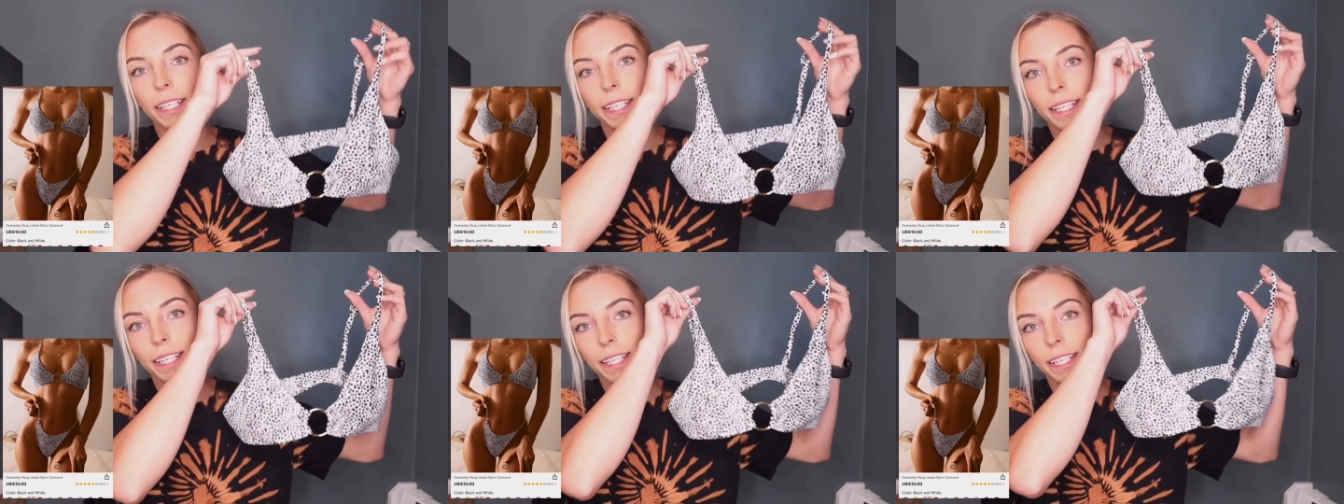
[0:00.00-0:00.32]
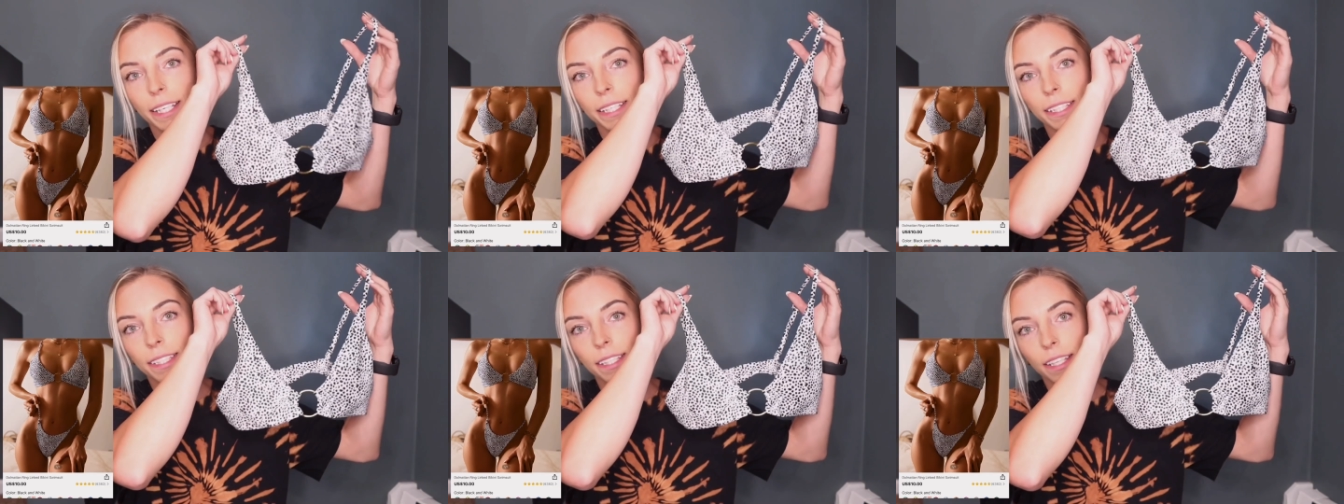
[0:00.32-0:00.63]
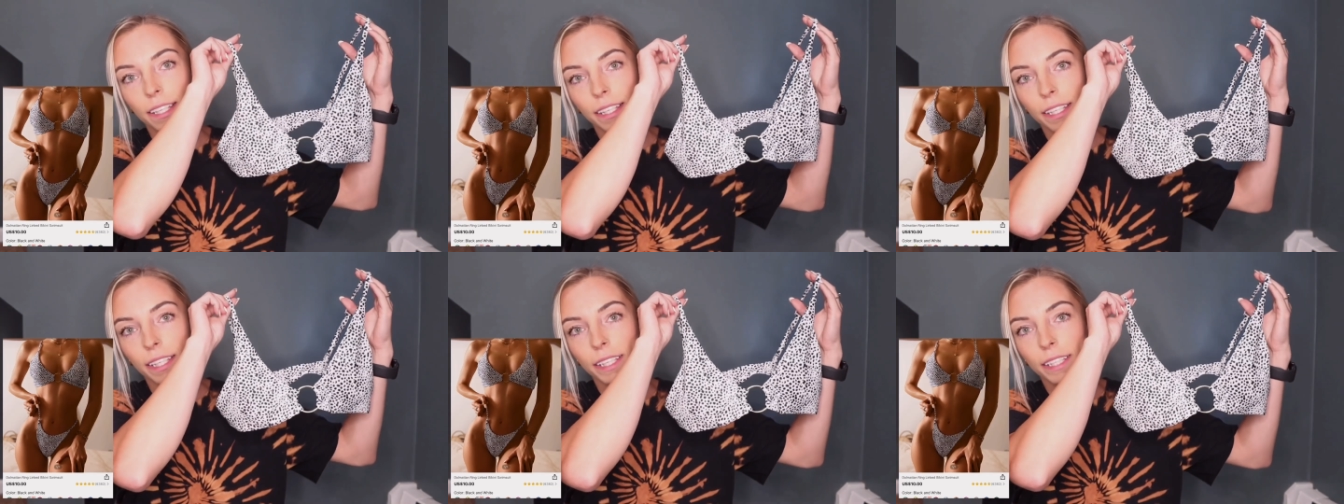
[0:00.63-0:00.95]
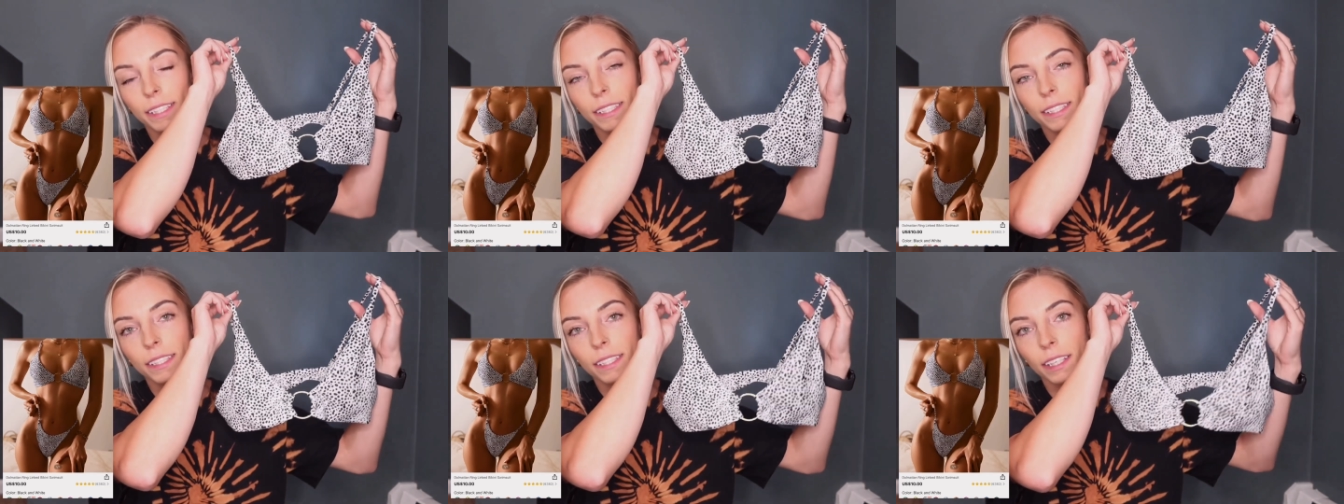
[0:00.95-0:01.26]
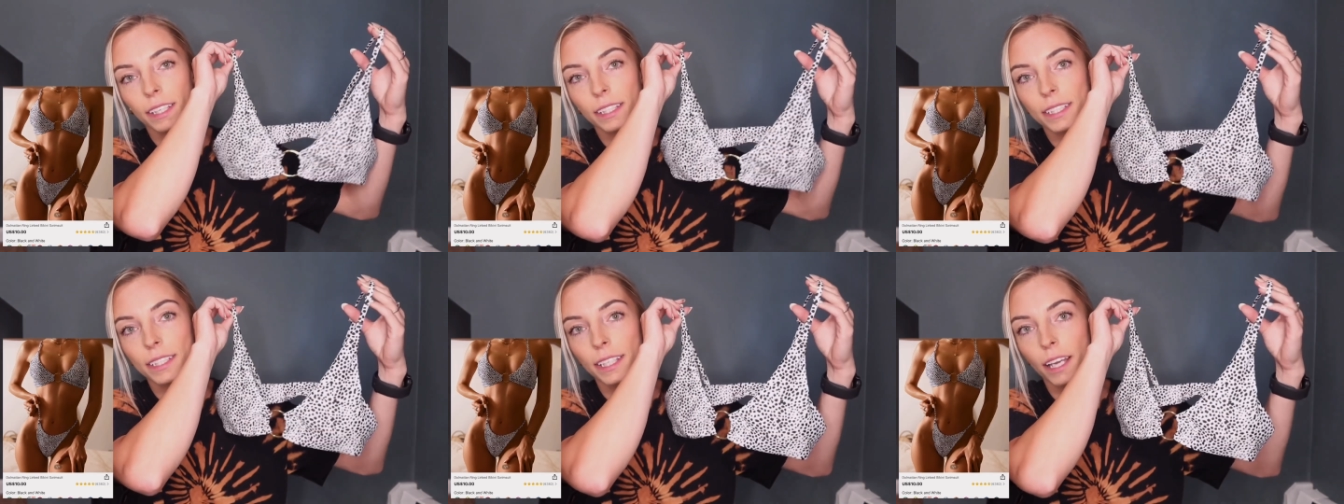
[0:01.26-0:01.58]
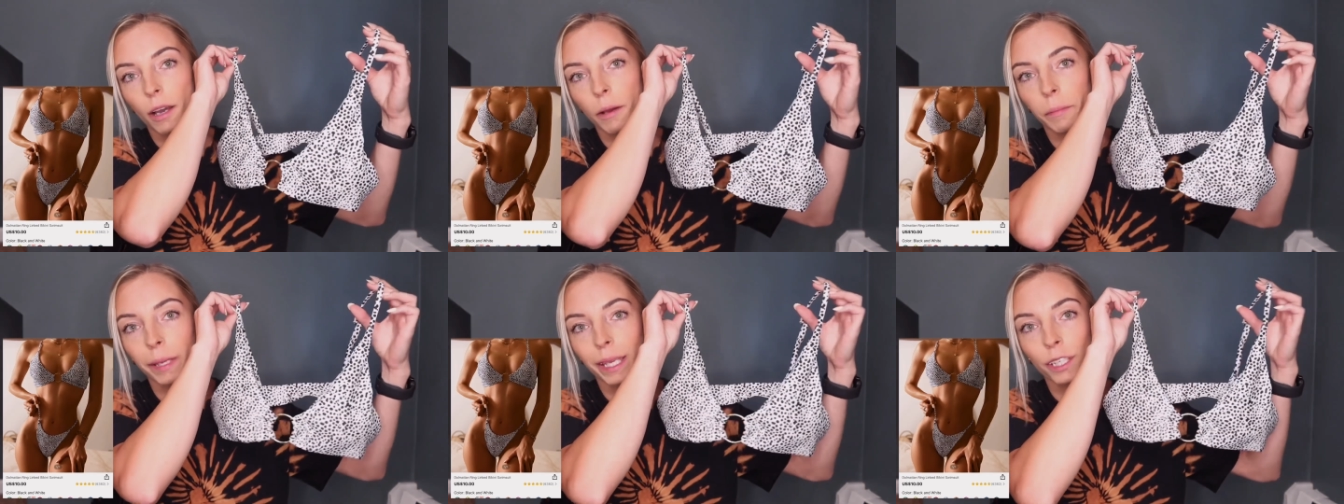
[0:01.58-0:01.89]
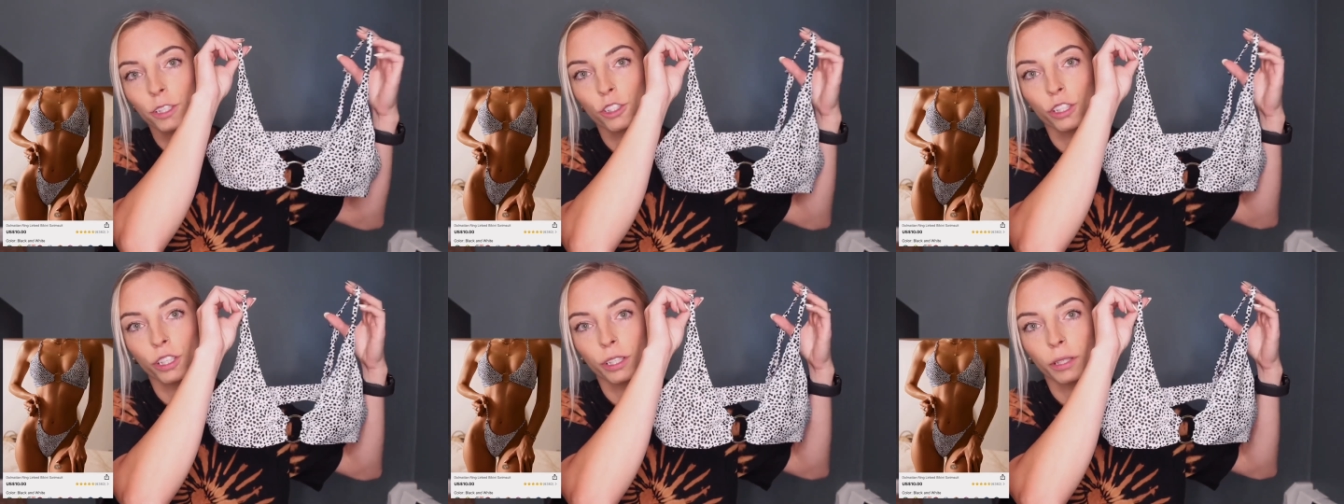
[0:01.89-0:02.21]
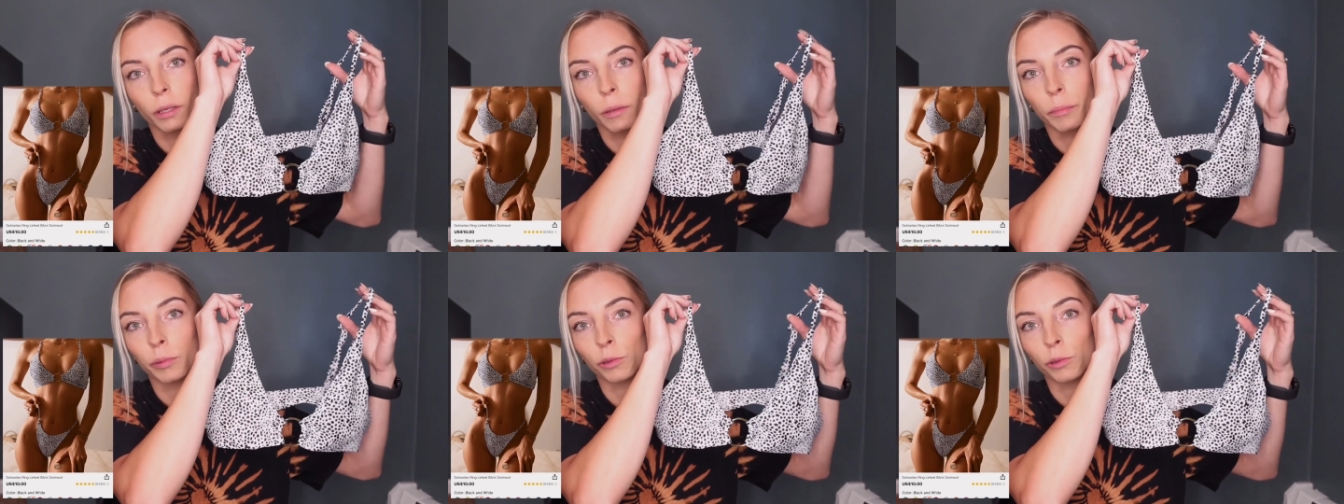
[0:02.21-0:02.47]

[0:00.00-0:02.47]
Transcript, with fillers: is this Dalmatian